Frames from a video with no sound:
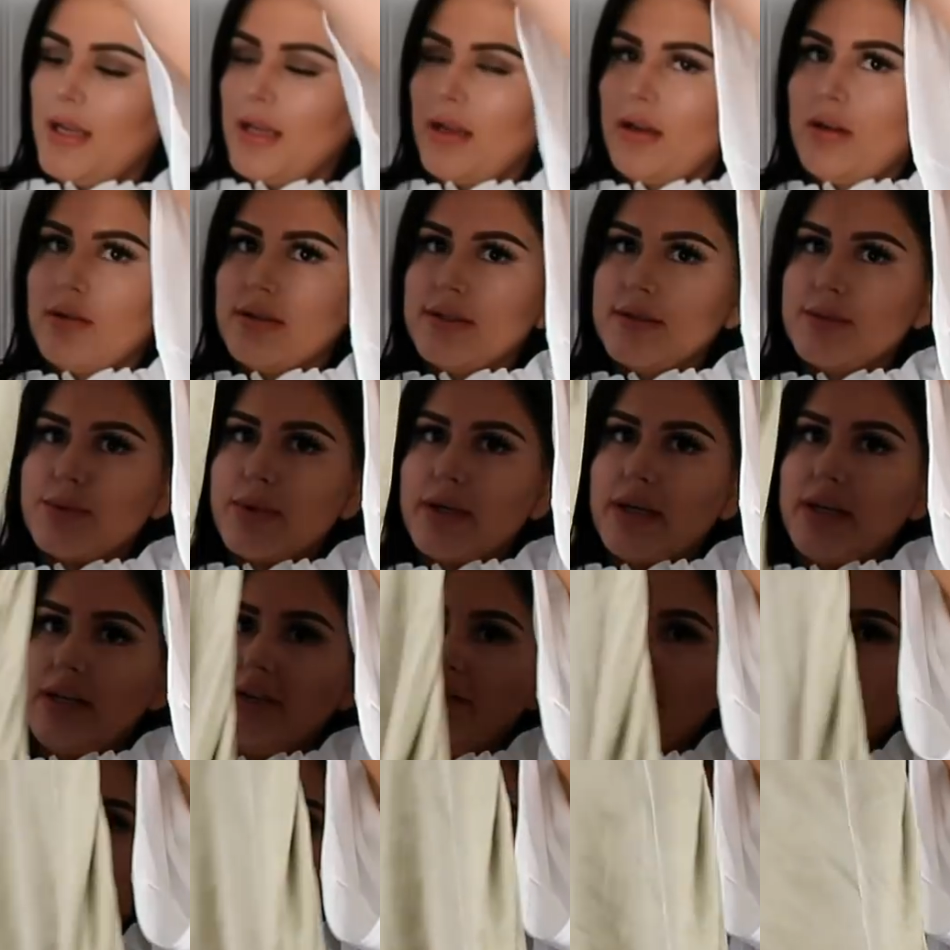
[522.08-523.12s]
and it goes pretty
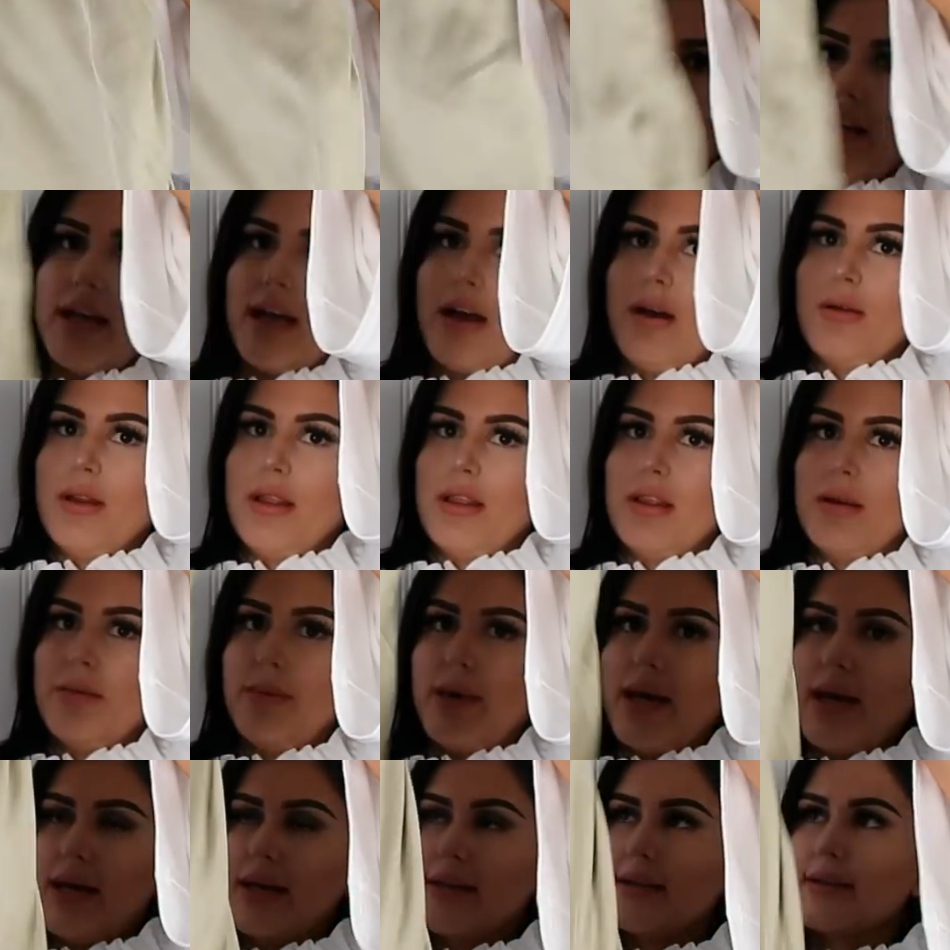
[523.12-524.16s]
far down in the
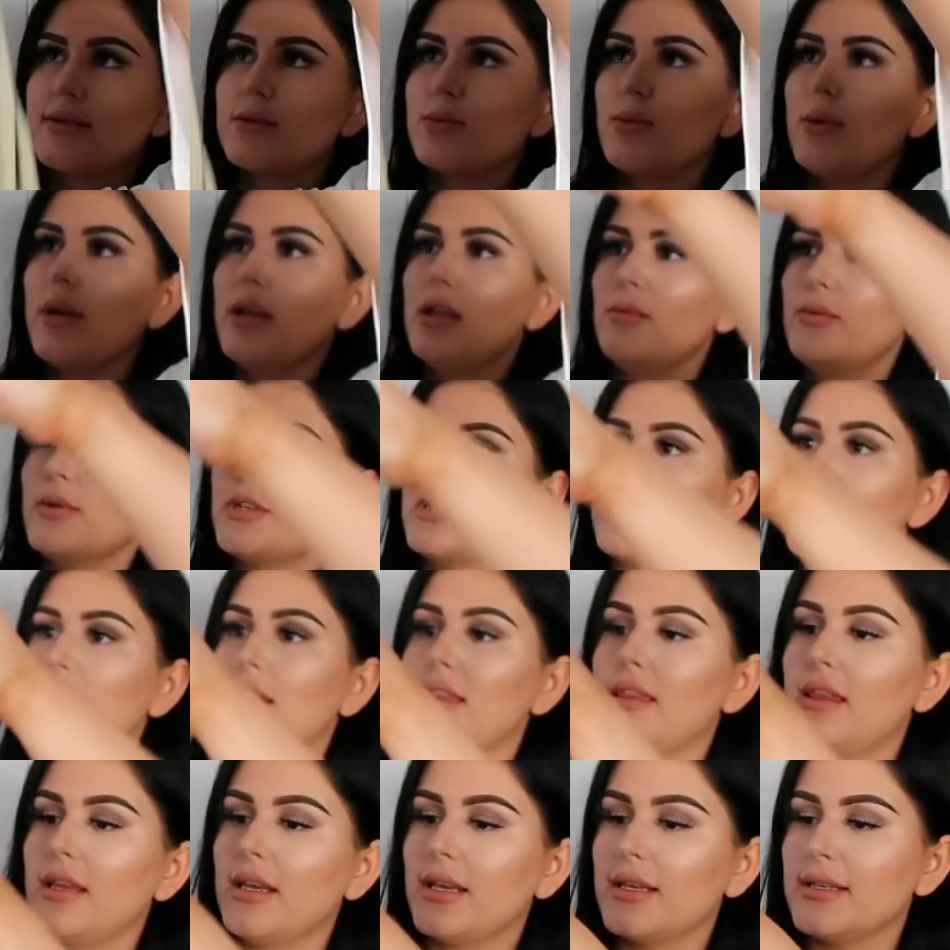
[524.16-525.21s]
back as well, which
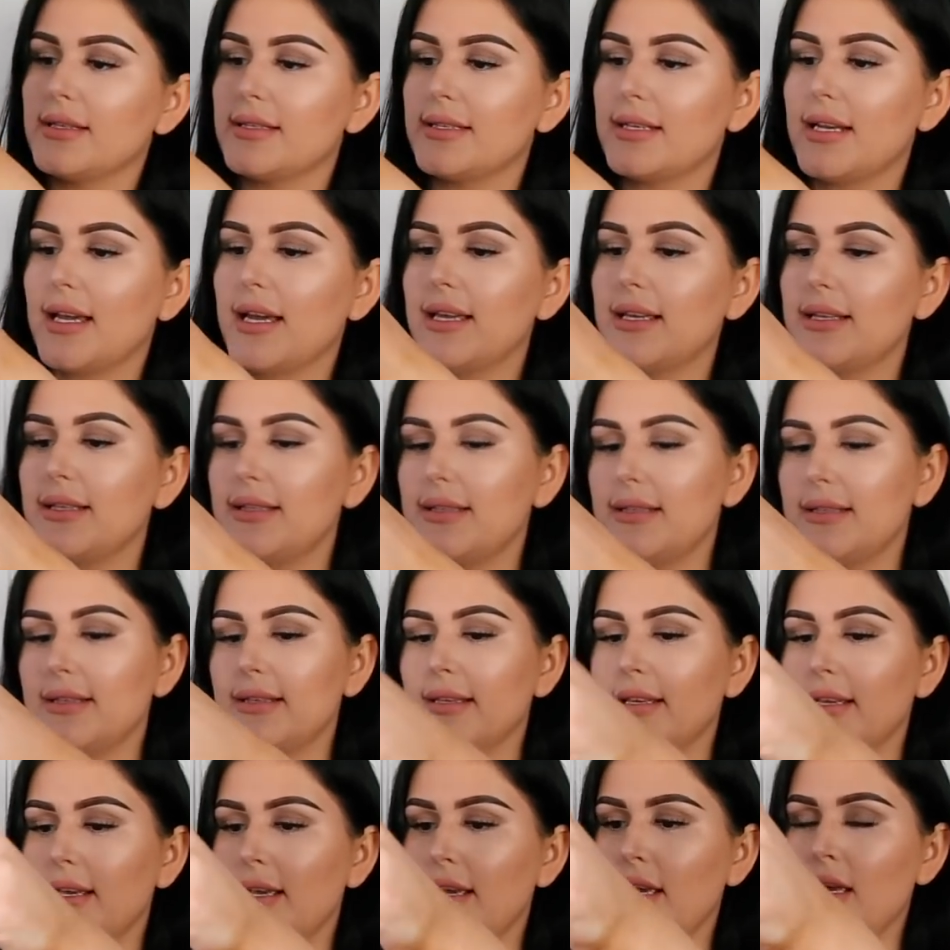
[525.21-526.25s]
I think is nice